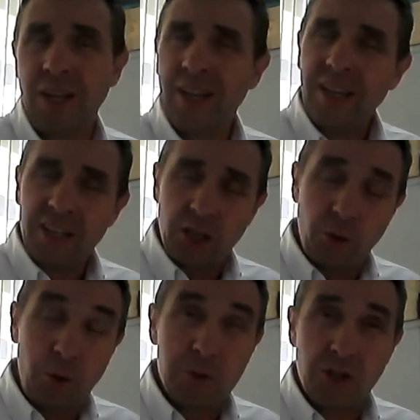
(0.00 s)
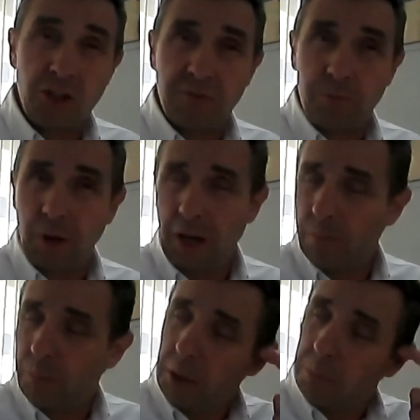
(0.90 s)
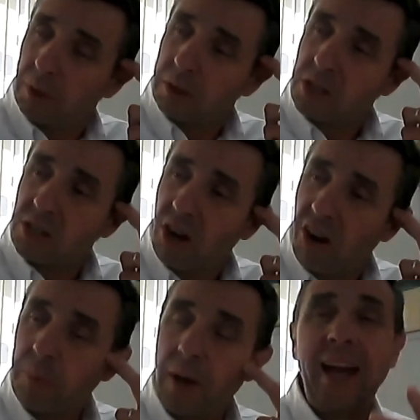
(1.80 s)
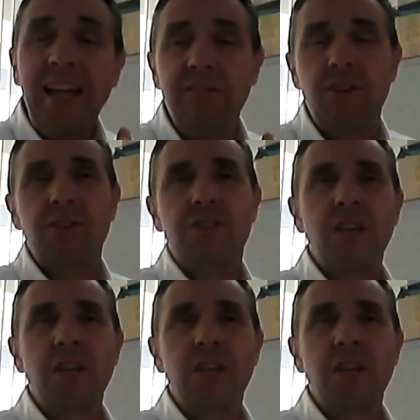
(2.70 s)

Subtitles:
they want to observe people and staff behaviours.